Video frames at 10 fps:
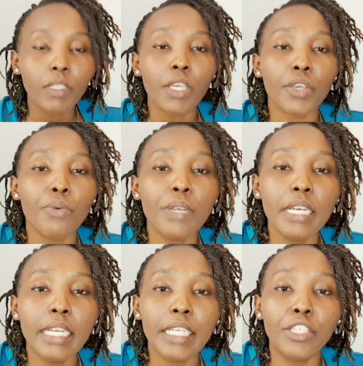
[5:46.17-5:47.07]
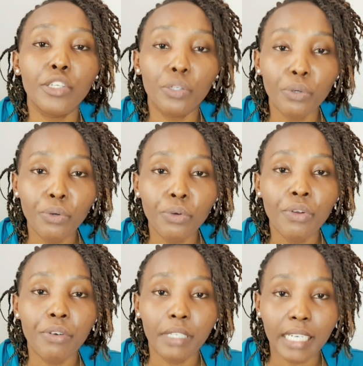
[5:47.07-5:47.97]
you will need 2
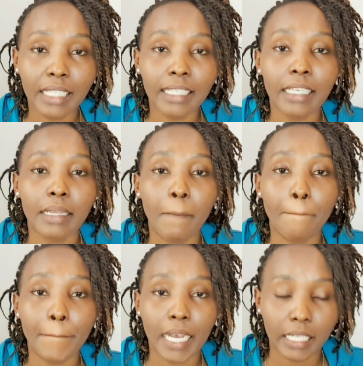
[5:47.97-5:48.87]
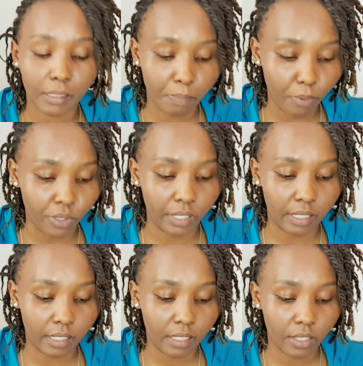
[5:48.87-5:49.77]
recent
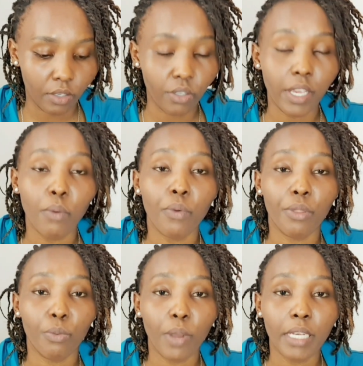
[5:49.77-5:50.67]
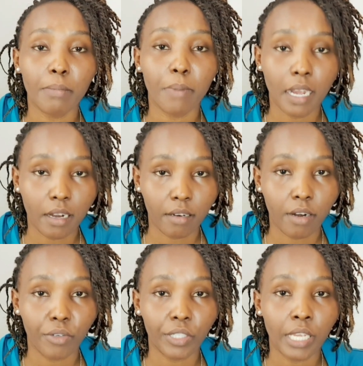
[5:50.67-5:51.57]
passports, okay, with white
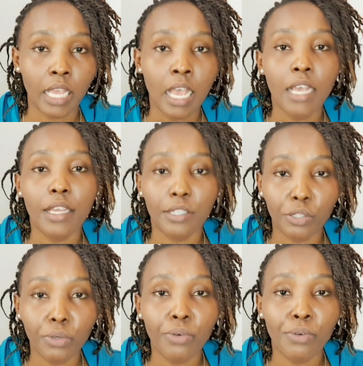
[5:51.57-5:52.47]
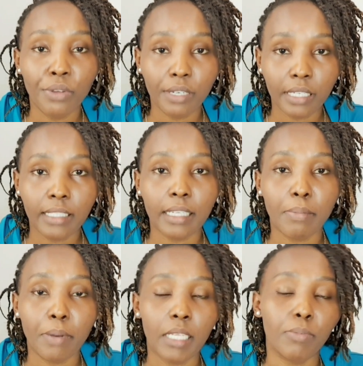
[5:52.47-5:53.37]
background. 2
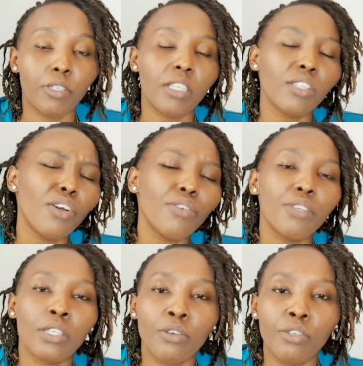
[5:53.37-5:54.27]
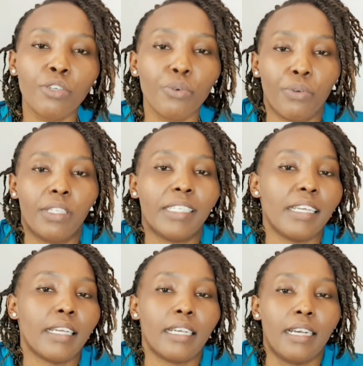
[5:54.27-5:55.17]
recent passports. It's always good to take